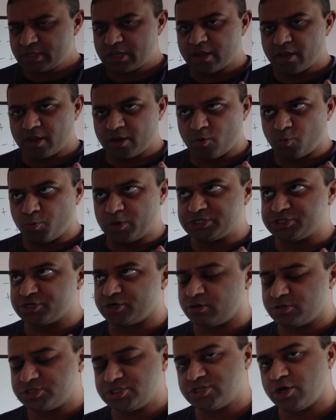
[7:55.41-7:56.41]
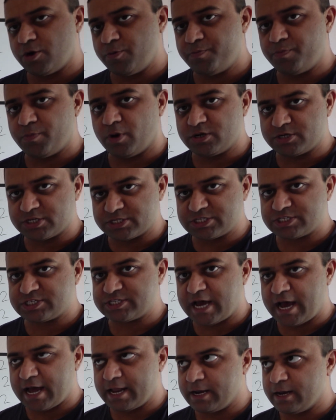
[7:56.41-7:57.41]
we should also
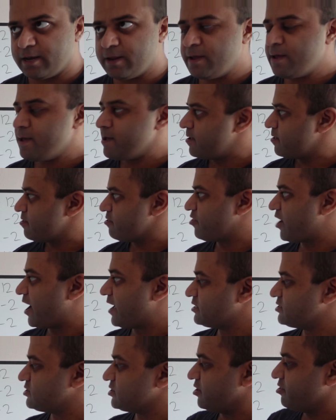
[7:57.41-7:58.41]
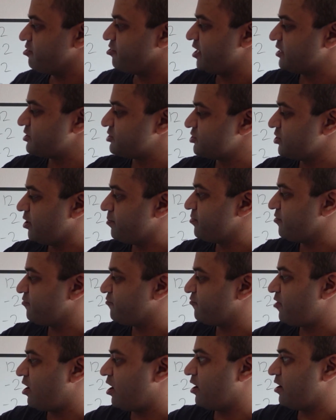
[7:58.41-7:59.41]
understand that this number
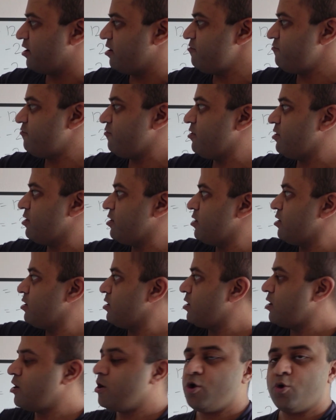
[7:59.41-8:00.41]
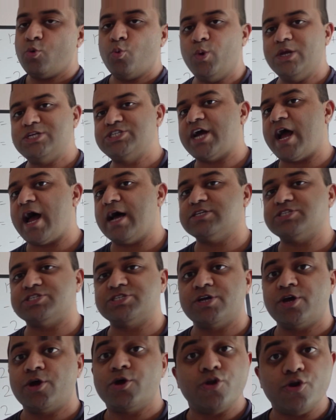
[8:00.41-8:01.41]
5, which has
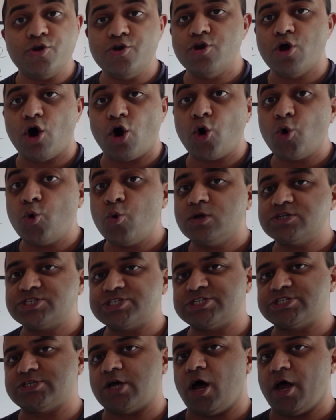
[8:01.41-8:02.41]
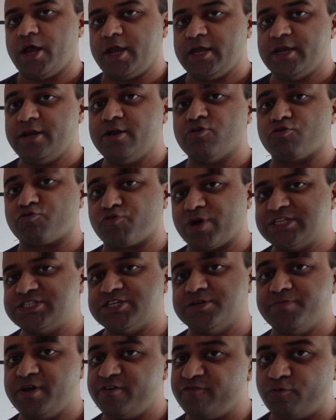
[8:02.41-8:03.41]
no sign written
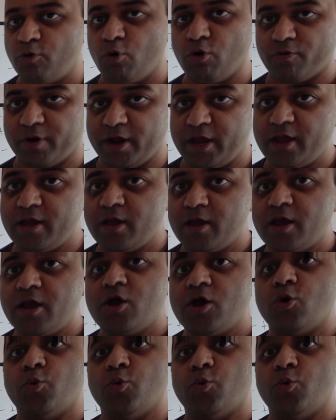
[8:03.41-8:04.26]
before it, we